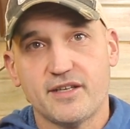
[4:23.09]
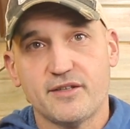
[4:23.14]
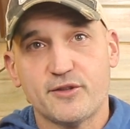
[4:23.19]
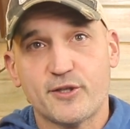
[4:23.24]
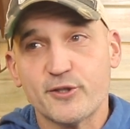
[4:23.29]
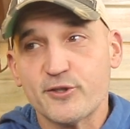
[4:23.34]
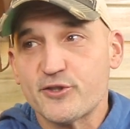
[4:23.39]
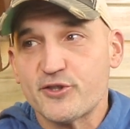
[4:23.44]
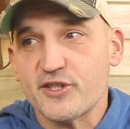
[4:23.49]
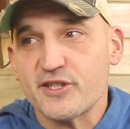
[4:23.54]

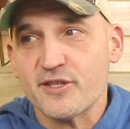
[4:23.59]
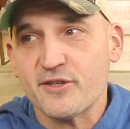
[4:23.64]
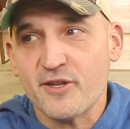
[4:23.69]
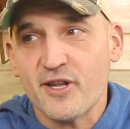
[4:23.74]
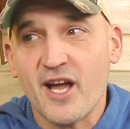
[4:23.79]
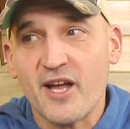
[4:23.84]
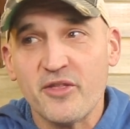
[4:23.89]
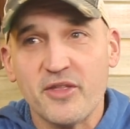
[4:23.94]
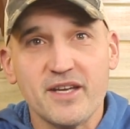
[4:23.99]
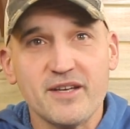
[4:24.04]
There's just
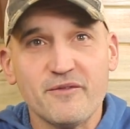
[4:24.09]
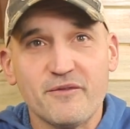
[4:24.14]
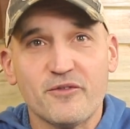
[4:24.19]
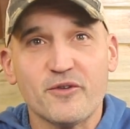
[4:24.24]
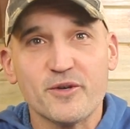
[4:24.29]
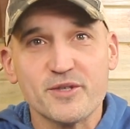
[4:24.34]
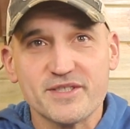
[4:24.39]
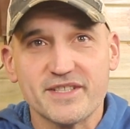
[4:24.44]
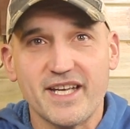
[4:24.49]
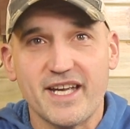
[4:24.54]
nothing
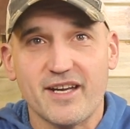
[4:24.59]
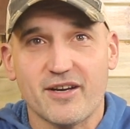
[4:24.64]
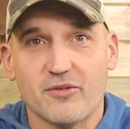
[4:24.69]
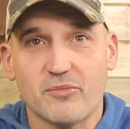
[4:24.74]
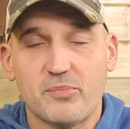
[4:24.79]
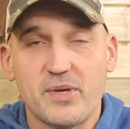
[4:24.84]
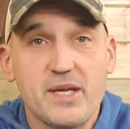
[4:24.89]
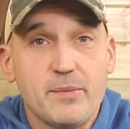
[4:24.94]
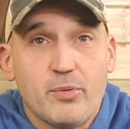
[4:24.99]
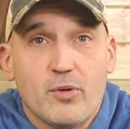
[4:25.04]
for sale.
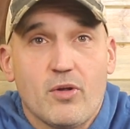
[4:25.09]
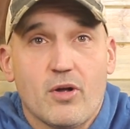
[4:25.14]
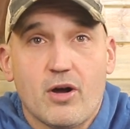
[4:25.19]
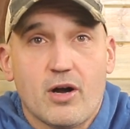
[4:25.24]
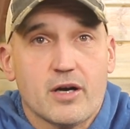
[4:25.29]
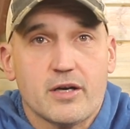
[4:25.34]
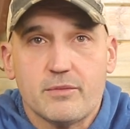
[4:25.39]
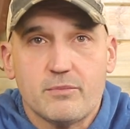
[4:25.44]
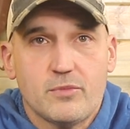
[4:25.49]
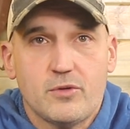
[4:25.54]
People
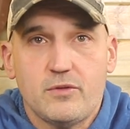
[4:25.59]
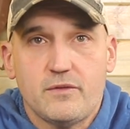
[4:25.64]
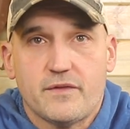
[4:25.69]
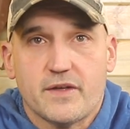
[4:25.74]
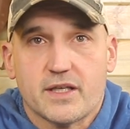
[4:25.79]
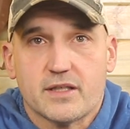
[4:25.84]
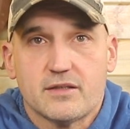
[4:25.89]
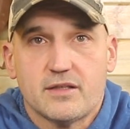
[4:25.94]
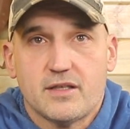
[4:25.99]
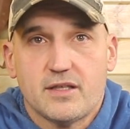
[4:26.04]
aren't moving.